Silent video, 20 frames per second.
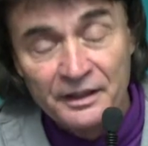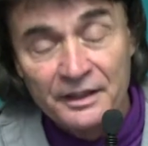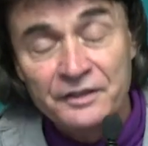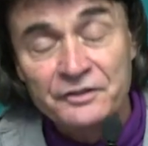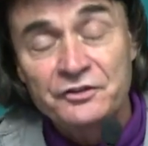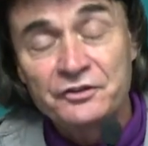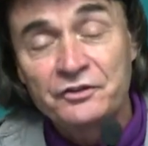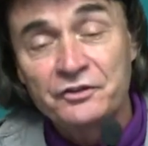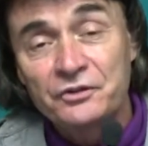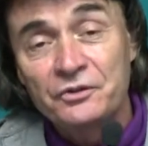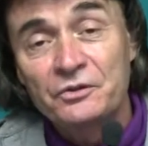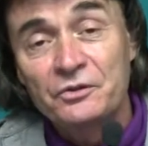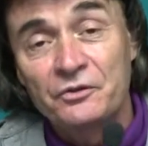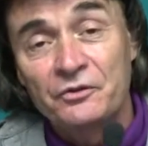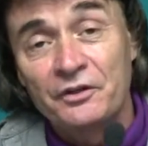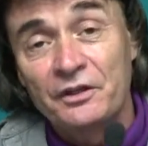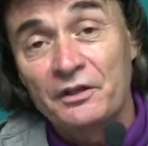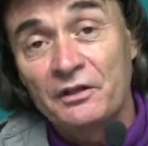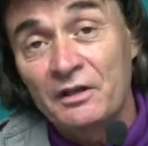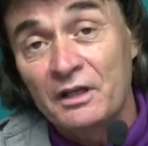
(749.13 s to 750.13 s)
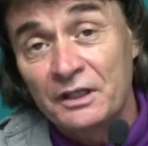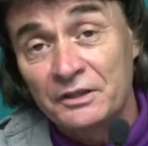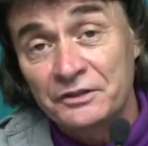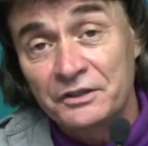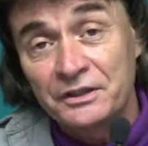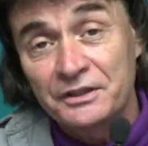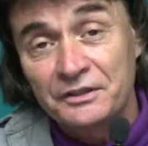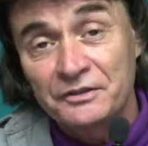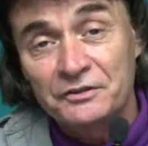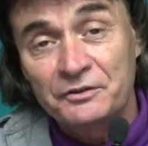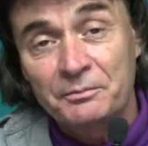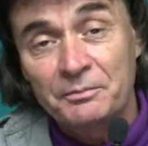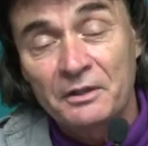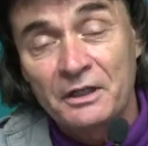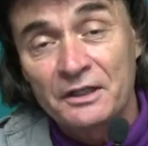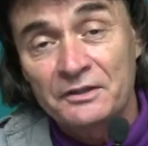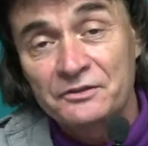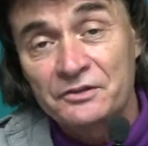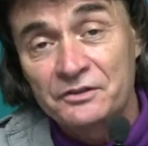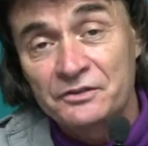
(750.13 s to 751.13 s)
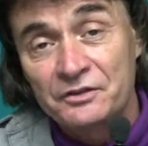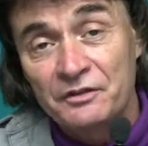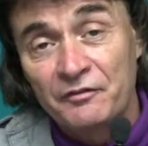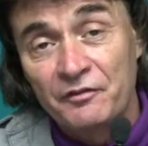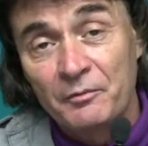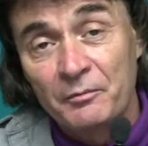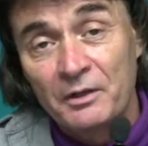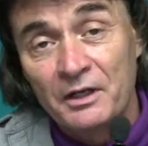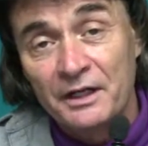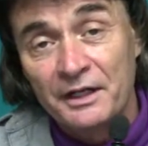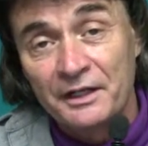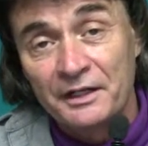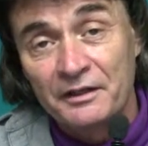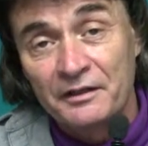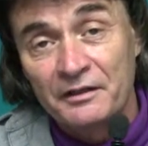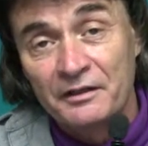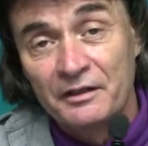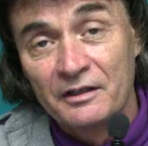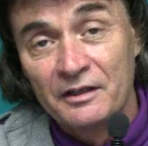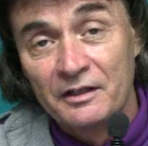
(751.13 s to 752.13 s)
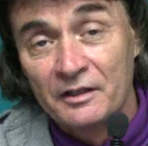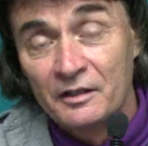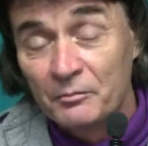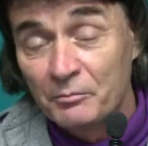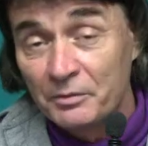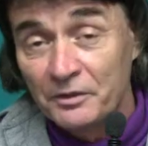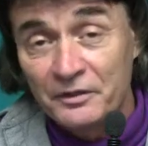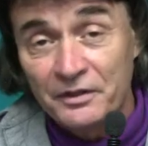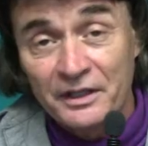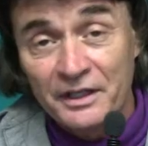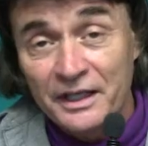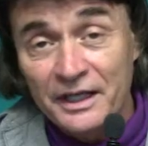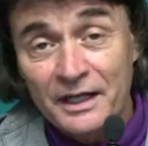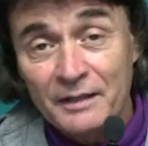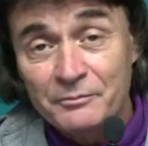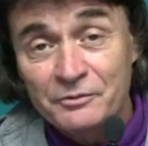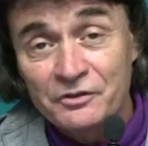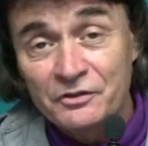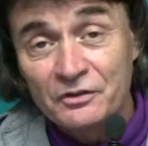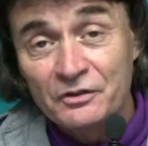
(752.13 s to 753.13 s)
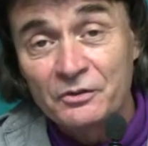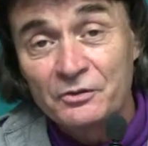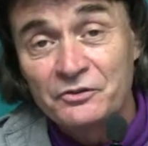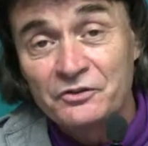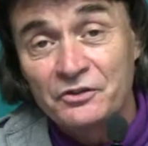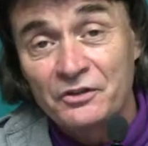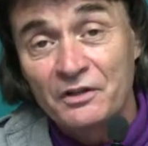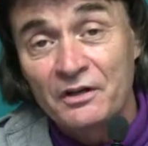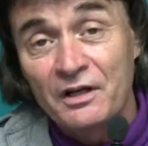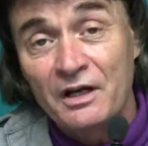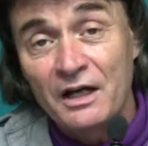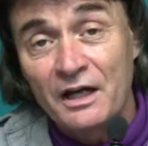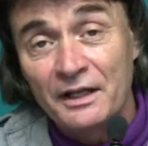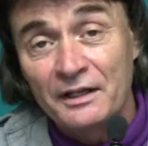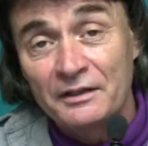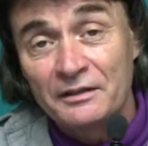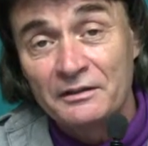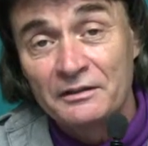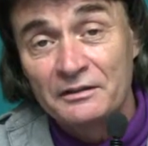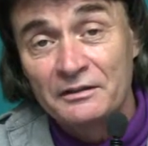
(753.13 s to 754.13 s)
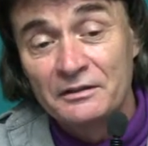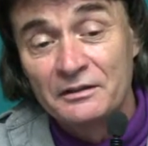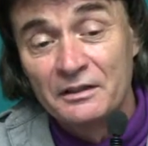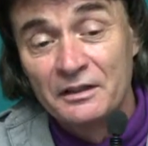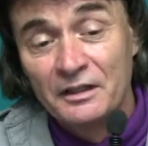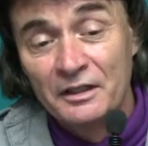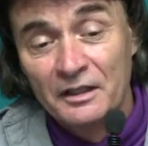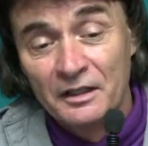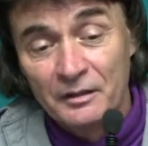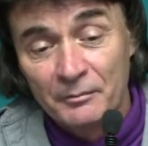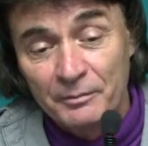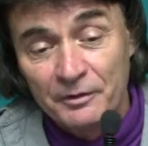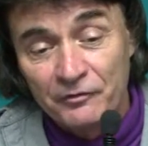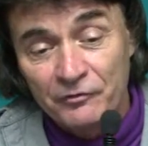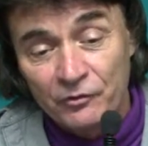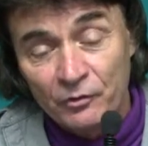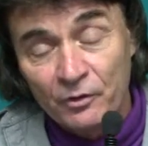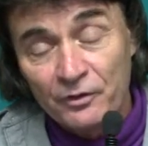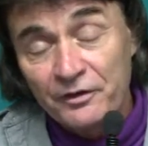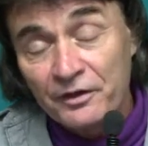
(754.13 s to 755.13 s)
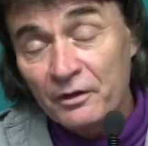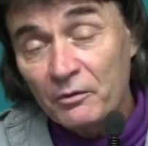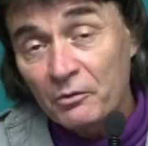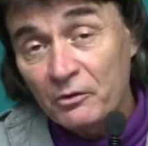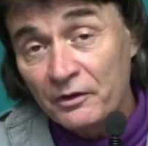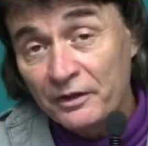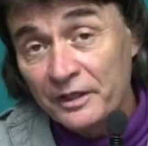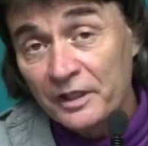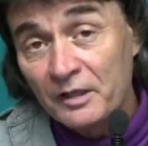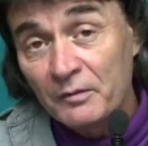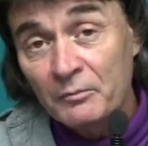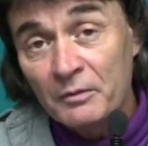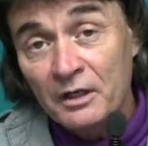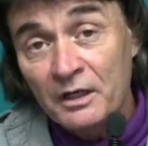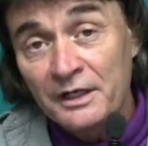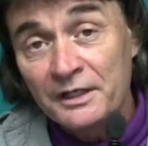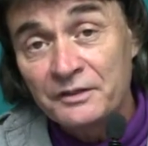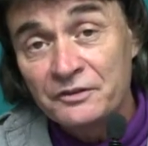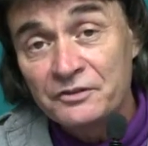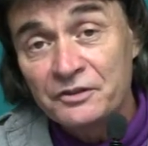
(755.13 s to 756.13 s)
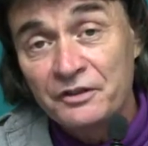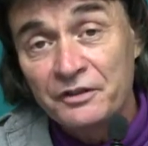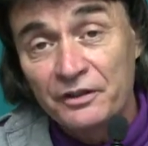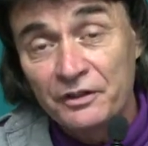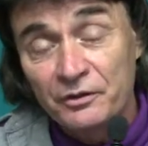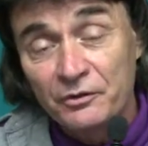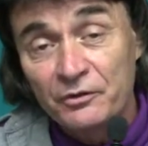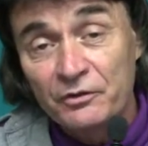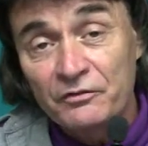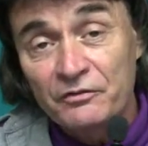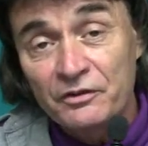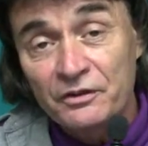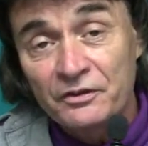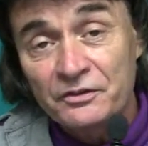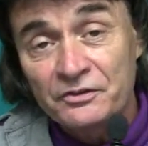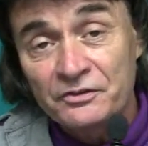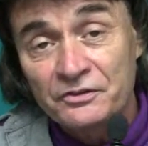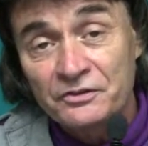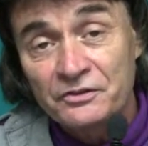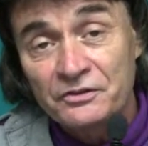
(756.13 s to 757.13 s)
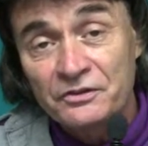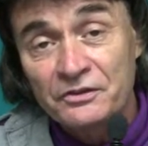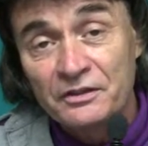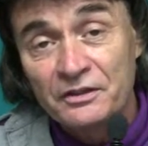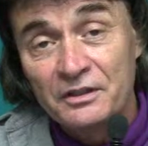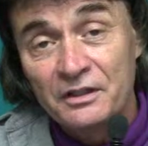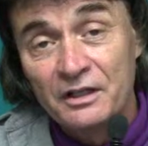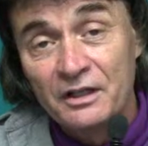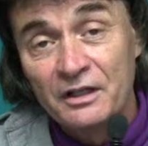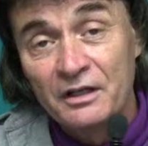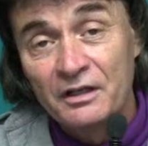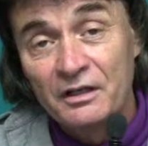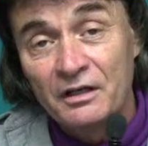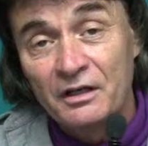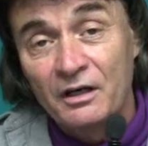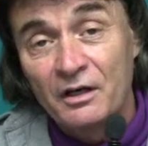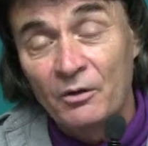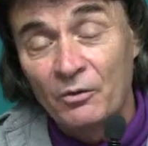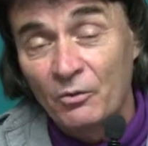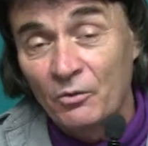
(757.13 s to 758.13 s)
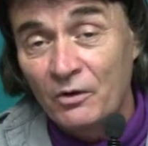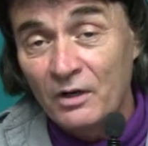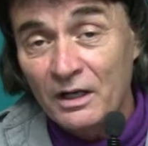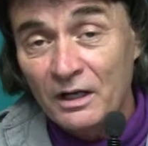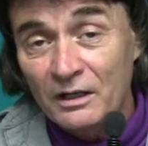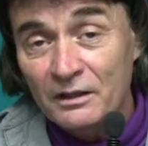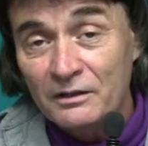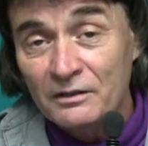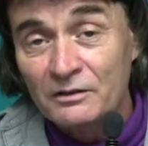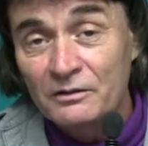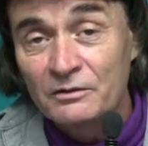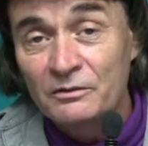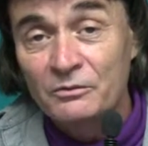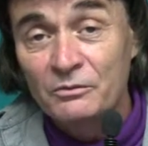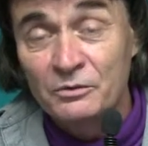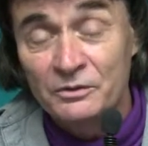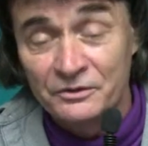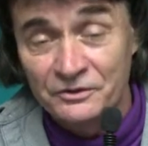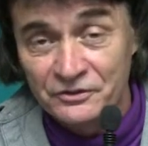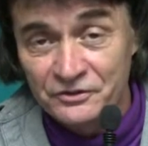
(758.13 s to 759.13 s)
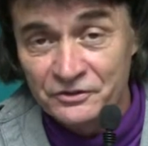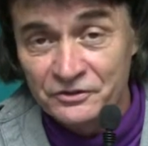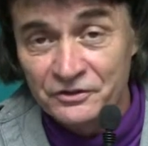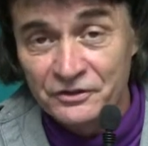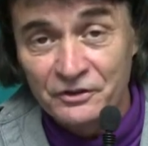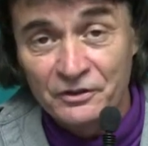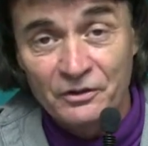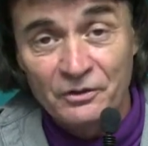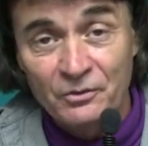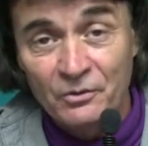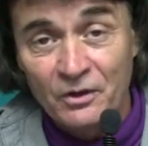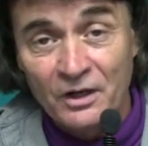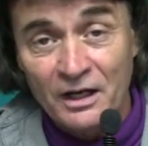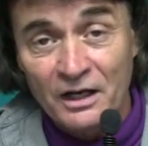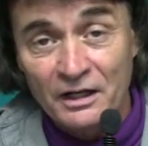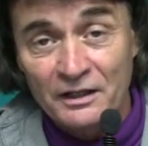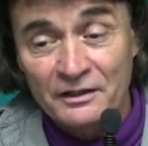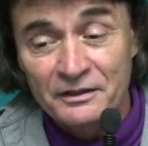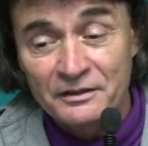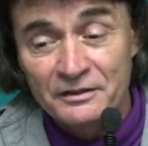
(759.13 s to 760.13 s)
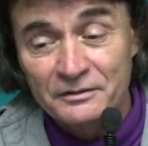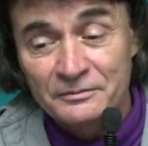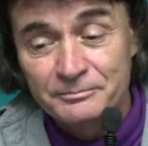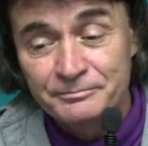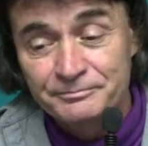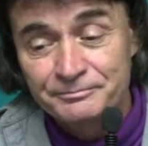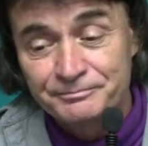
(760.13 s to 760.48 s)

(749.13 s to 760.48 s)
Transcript: It's true that logic is a process of the mind, but the absolutes are not. Before there were any minds in the universe, a rock was still a rock.